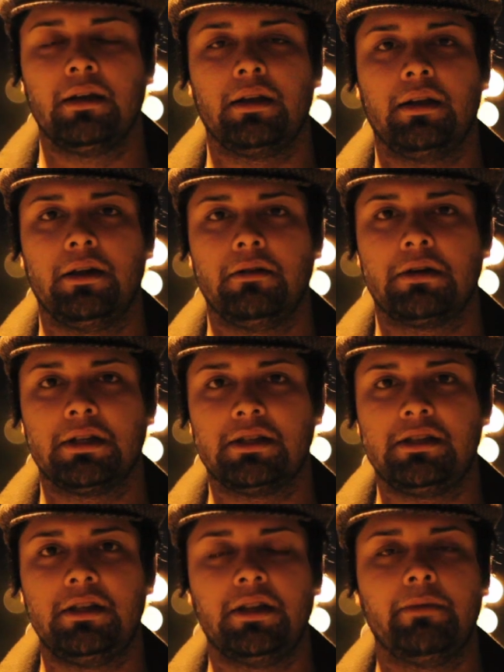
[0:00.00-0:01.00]
you know, get to
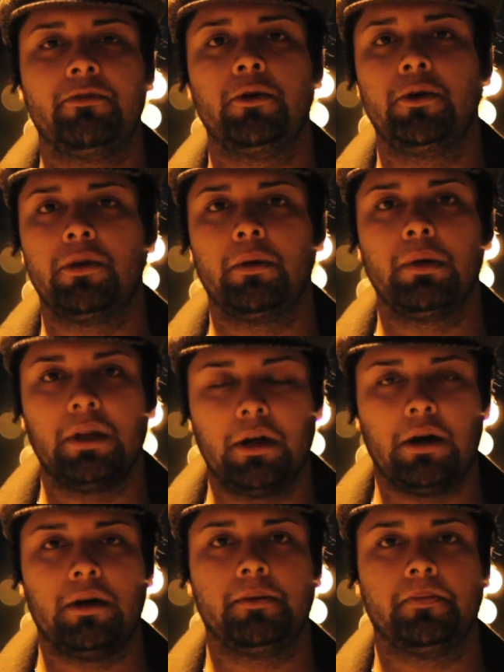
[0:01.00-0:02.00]
see them for who they really
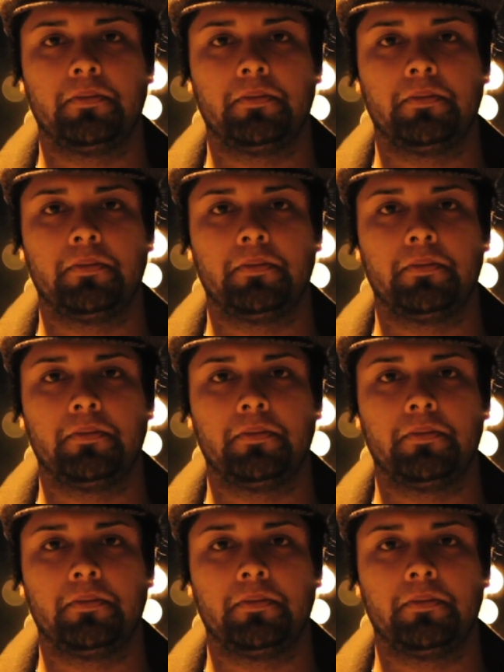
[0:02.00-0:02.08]
are.